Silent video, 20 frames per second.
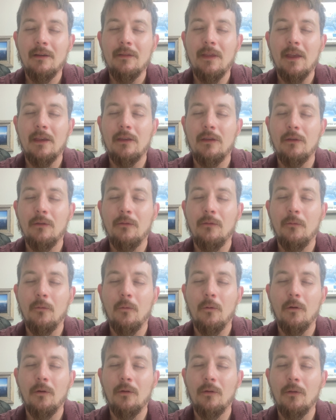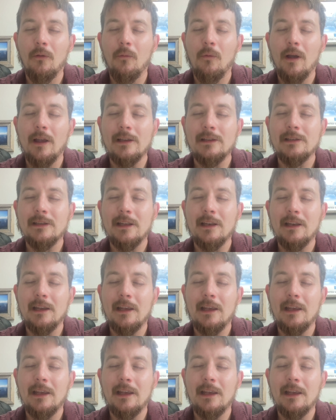Thank you for the ways that